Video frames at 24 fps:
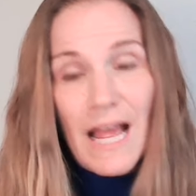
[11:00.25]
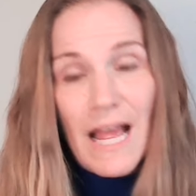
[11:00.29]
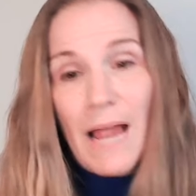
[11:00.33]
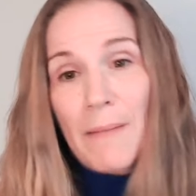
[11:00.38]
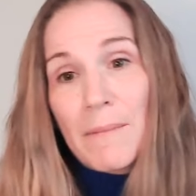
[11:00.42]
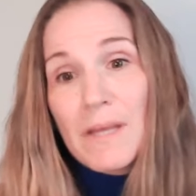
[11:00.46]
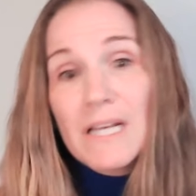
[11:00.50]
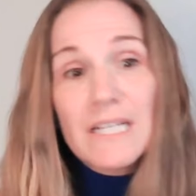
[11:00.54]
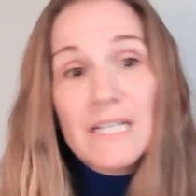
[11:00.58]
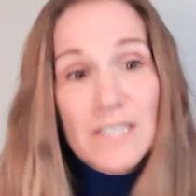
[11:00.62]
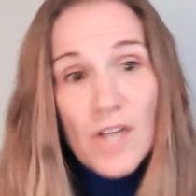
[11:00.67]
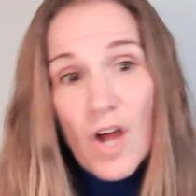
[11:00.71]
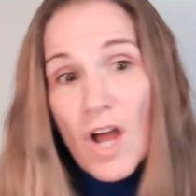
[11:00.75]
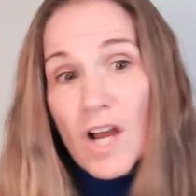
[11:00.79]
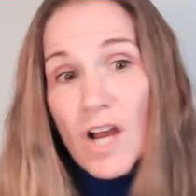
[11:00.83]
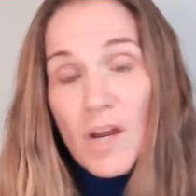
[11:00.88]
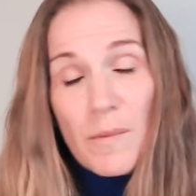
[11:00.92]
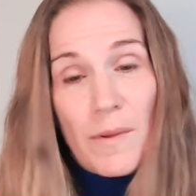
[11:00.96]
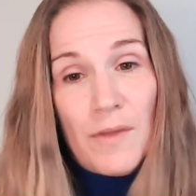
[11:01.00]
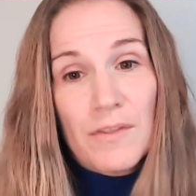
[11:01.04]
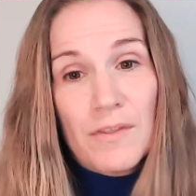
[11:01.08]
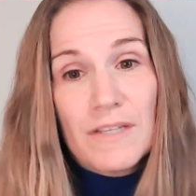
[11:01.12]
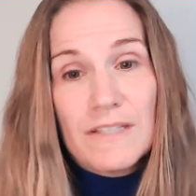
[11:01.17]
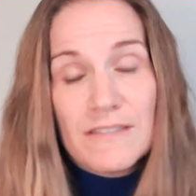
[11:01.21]
I'm going to talk
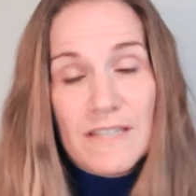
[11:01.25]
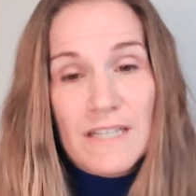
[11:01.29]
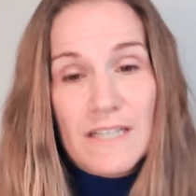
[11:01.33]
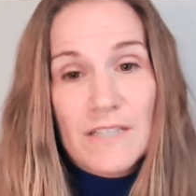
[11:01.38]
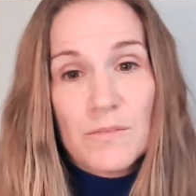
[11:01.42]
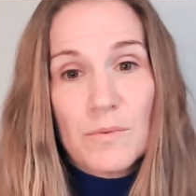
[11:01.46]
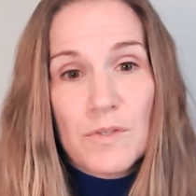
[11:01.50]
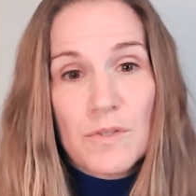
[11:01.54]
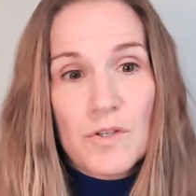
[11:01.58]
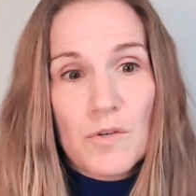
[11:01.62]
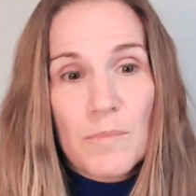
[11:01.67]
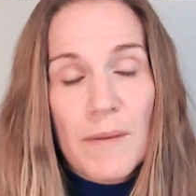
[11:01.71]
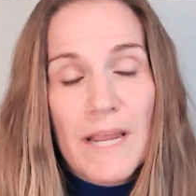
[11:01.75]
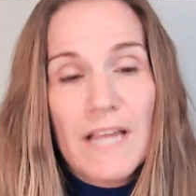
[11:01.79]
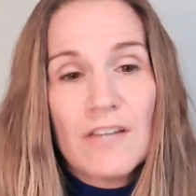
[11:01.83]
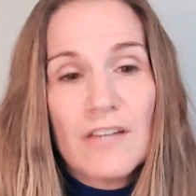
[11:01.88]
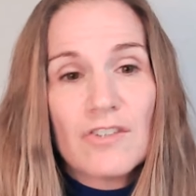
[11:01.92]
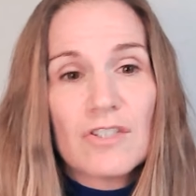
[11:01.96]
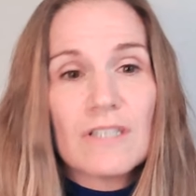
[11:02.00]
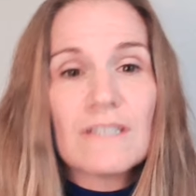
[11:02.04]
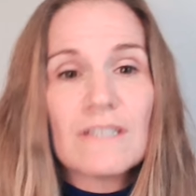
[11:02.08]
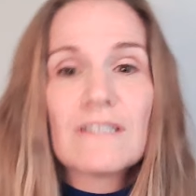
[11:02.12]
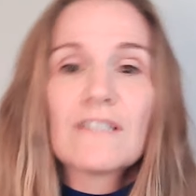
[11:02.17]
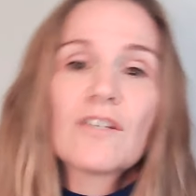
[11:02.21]
about these things with your
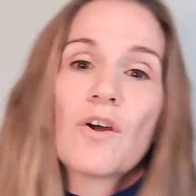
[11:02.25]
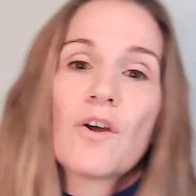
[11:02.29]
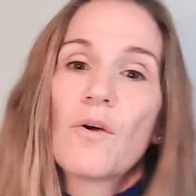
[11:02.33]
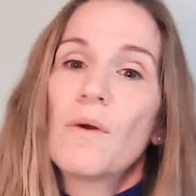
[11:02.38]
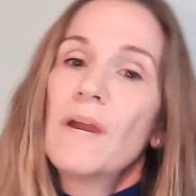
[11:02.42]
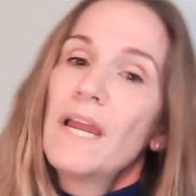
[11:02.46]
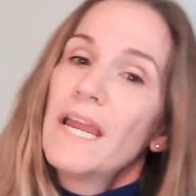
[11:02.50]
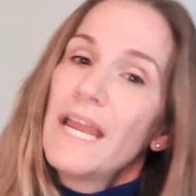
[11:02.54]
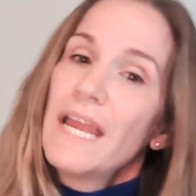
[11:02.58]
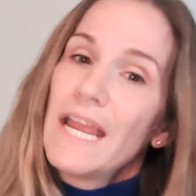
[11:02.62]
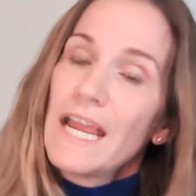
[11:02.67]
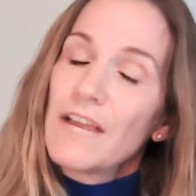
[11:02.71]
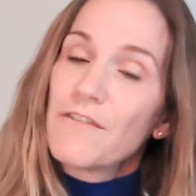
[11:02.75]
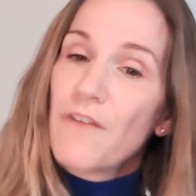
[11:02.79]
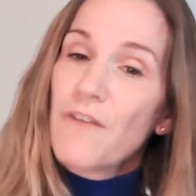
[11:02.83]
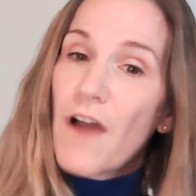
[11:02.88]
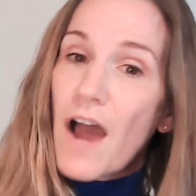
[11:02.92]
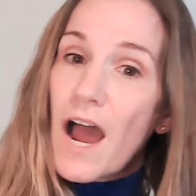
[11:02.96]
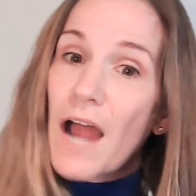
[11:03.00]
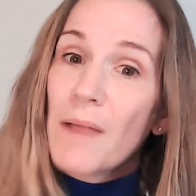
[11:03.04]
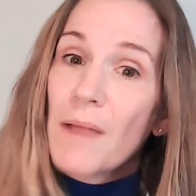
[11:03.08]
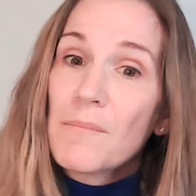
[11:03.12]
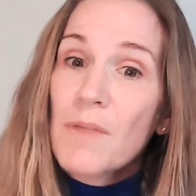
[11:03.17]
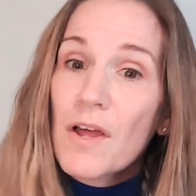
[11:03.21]
patients. So if
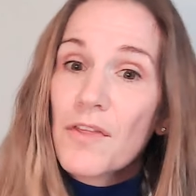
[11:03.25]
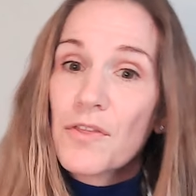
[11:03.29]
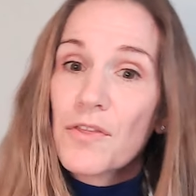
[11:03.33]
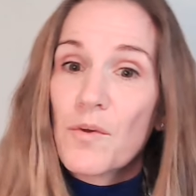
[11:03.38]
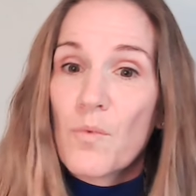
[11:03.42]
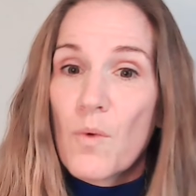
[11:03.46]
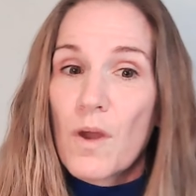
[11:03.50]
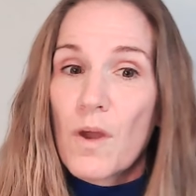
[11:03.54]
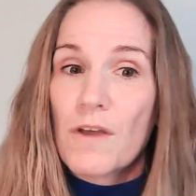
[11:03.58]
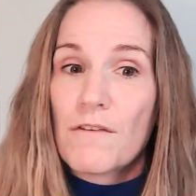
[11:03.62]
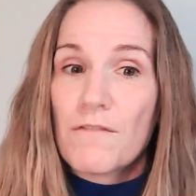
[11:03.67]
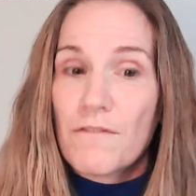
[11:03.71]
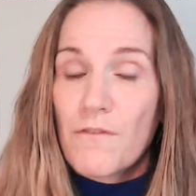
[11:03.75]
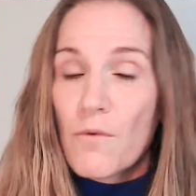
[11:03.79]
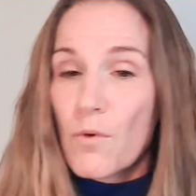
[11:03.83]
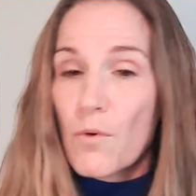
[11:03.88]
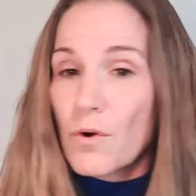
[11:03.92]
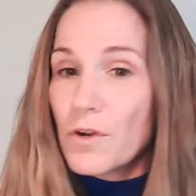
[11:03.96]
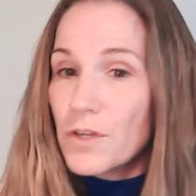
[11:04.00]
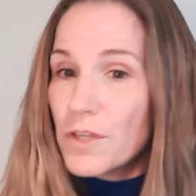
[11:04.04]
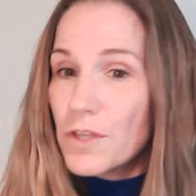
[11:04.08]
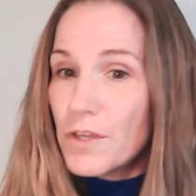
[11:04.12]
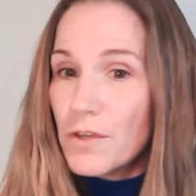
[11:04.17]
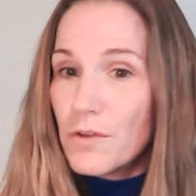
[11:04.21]
I'm not the one
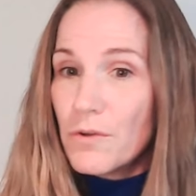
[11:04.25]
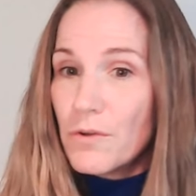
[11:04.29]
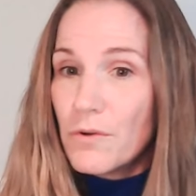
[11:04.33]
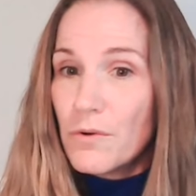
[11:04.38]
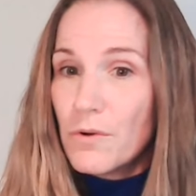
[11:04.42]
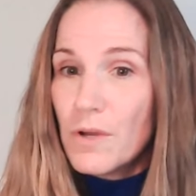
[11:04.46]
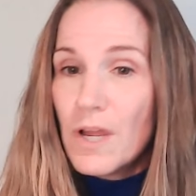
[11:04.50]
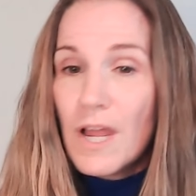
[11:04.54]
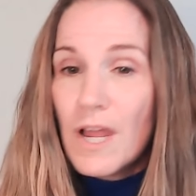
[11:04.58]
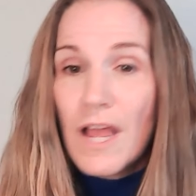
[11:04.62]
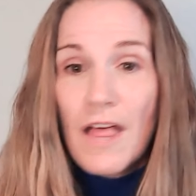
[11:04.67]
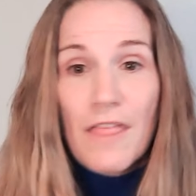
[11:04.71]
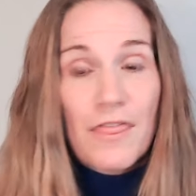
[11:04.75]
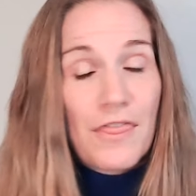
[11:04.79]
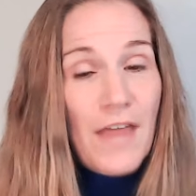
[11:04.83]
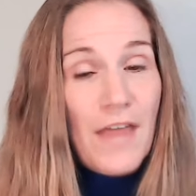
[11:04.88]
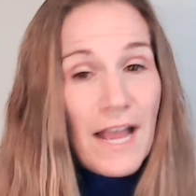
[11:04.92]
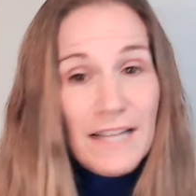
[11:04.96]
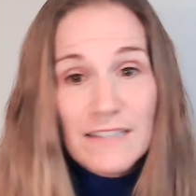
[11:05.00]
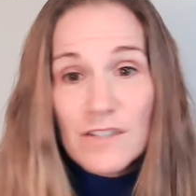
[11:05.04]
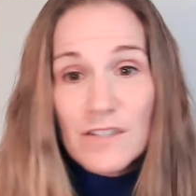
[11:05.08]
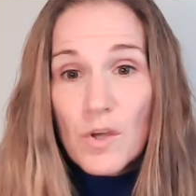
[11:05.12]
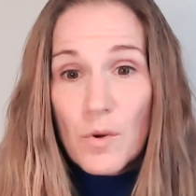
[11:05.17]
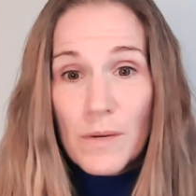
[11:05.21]
for you,
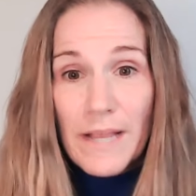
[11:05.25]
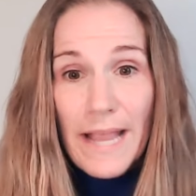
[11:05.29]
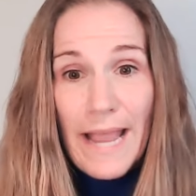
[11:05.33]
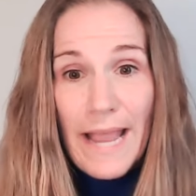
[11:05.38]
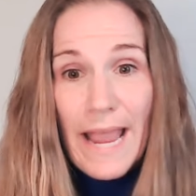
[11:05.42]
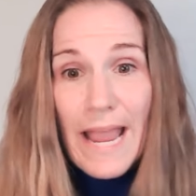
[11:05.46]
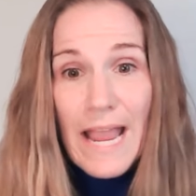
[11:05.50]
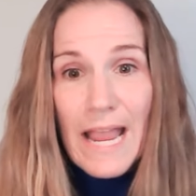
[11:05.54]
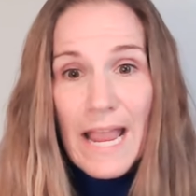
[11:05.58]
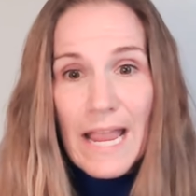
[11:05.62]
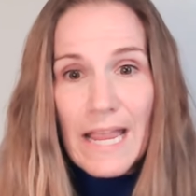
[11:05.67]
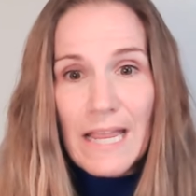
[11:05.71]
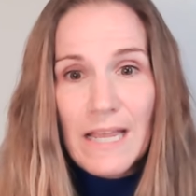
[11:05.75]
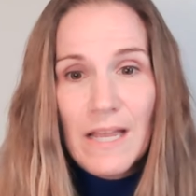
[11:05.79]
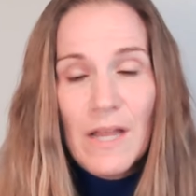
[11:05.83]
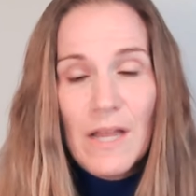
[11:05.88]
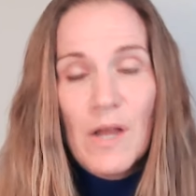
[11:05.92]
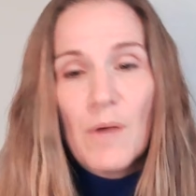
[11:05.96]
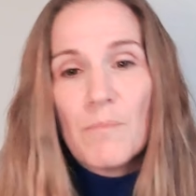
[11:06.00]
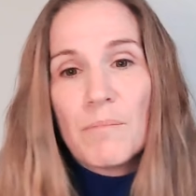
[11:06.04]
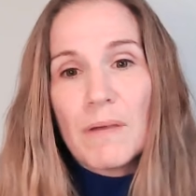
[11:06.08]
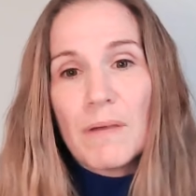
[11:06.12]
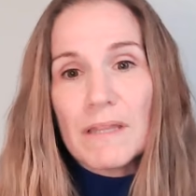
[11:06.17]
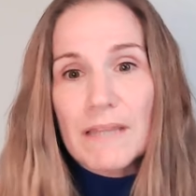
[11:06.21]
that's okay,
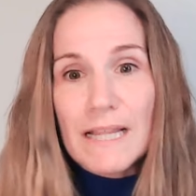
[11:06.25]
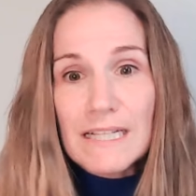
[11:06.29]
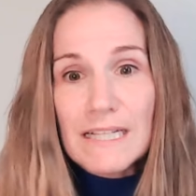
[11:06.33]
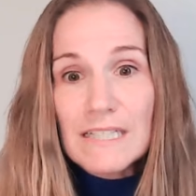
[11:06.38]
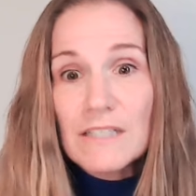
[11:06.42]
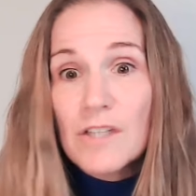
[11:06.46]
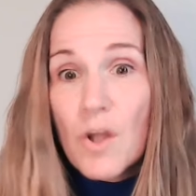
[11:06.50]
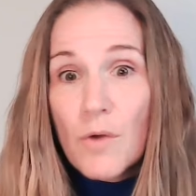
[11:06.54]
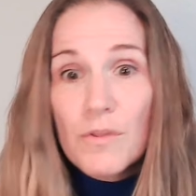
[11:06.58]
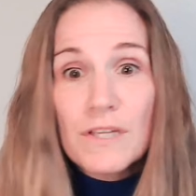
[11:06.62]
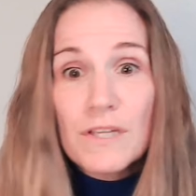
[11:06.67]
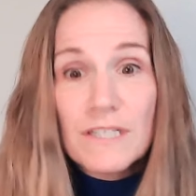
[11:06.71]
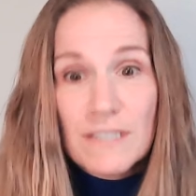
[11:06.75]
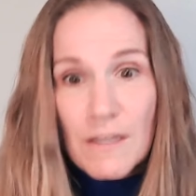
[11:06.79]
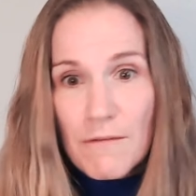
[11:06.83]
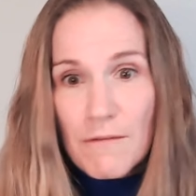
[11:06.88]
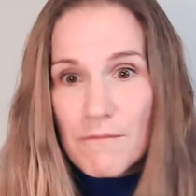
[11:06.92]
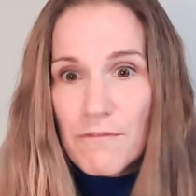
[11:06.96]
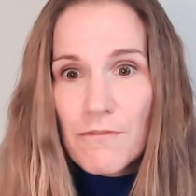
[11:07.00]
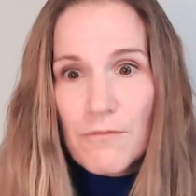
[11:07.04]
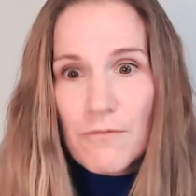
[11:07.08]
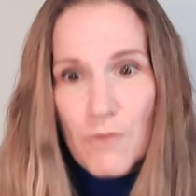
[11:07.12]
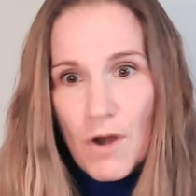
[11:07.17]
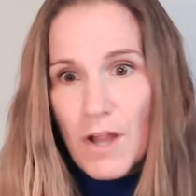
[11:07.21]
but let's know this up
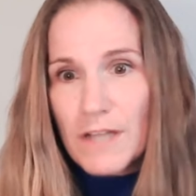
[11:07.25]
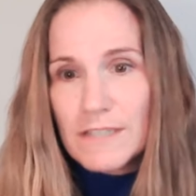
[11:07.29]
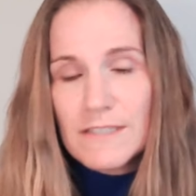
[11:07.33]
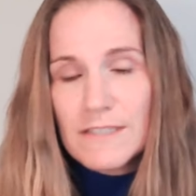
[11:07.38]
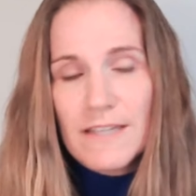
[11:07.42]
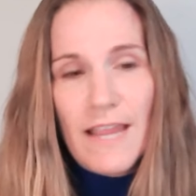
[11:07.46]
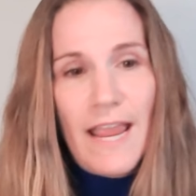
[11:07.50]
front.